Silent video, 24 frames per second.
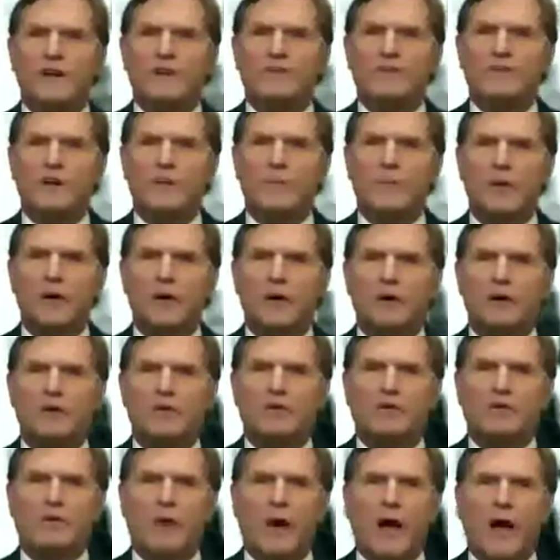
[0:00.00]
facing American
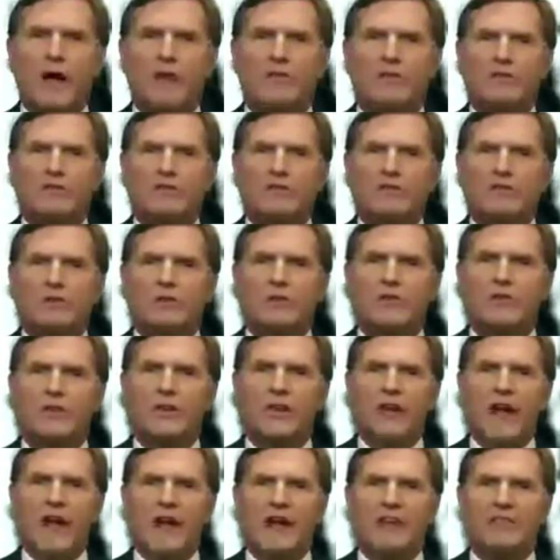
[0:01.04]
drivers due to the
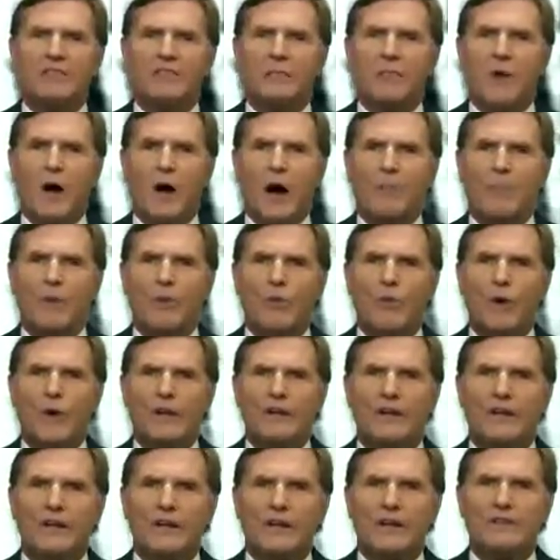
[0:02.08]
lack of proper
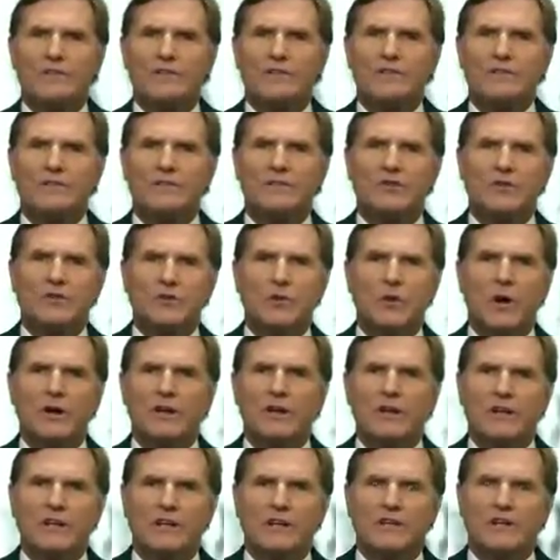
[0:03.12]
regulations of the
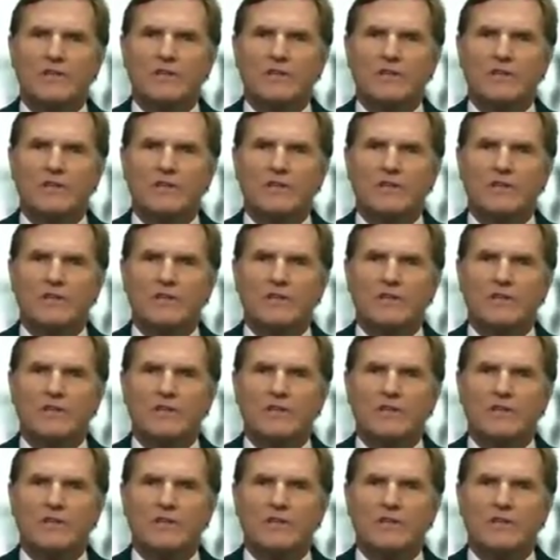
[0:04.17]
trucking